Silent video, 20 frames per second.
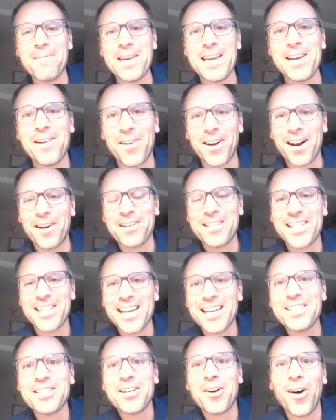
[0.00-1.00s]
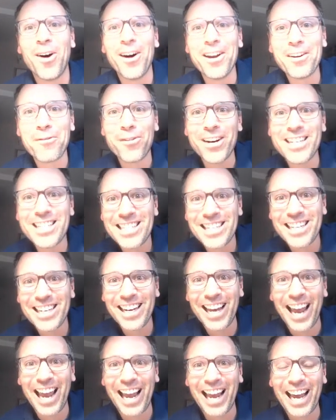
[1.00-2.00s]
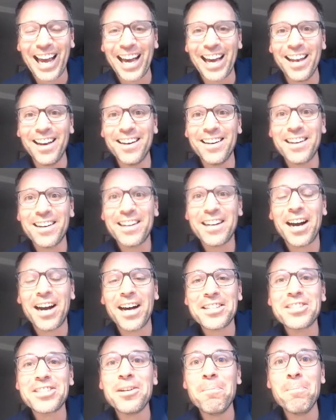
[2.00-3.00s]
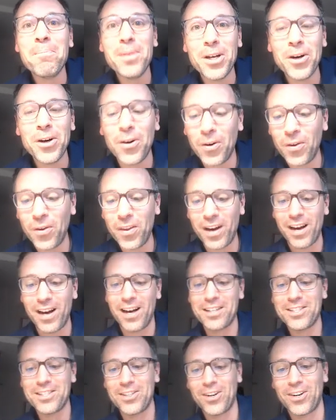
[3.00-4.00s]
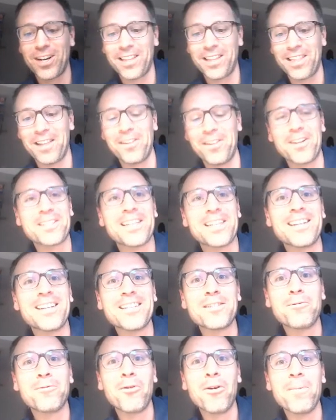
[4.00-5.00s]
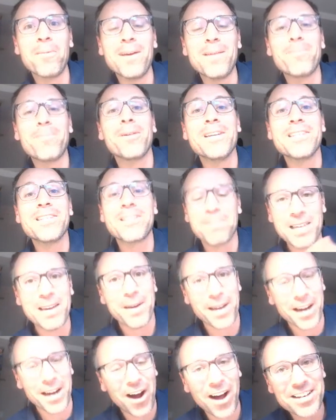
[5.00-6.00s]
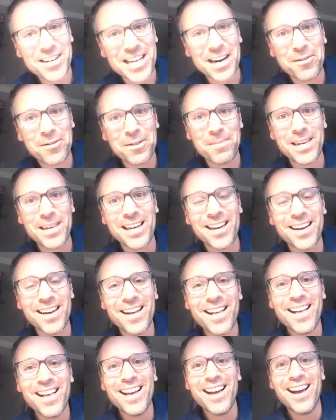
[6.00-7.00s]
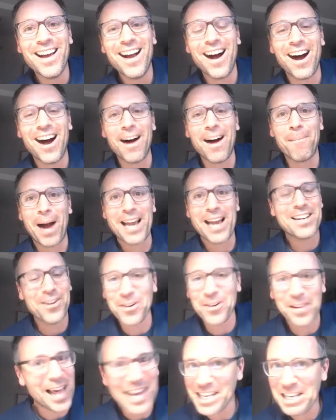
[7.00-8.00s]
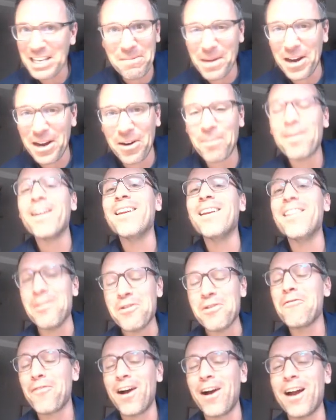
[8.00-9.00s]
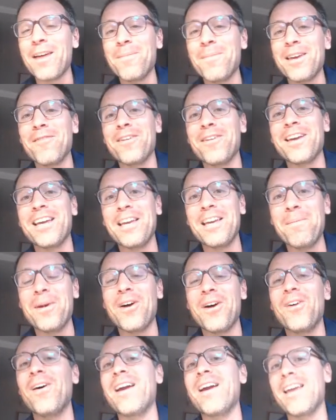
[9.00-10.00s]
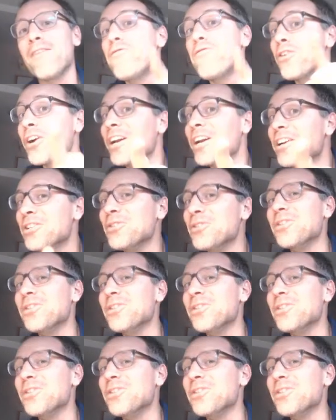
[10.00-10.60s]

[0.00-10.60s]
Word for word: me, what I would say is go on to Fritzing and custom build a circuit that looks like this for me. Please get in contact with me. Um, I don't like email, but you can find me via email. If you're going to do